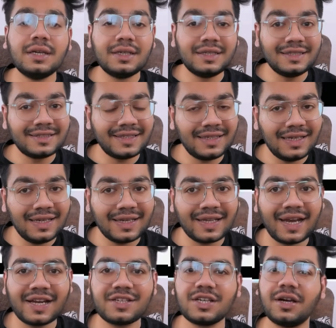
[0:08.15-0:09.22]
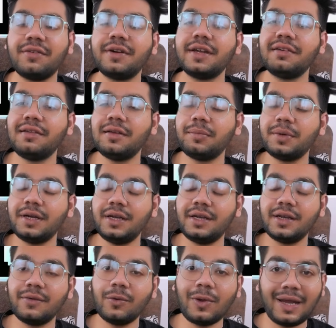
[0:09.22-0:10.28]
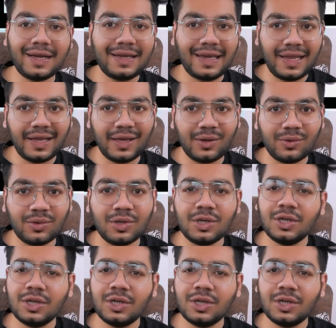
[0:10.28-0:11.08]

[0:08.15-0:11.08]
recently cracked Java developer interview at Nagarro.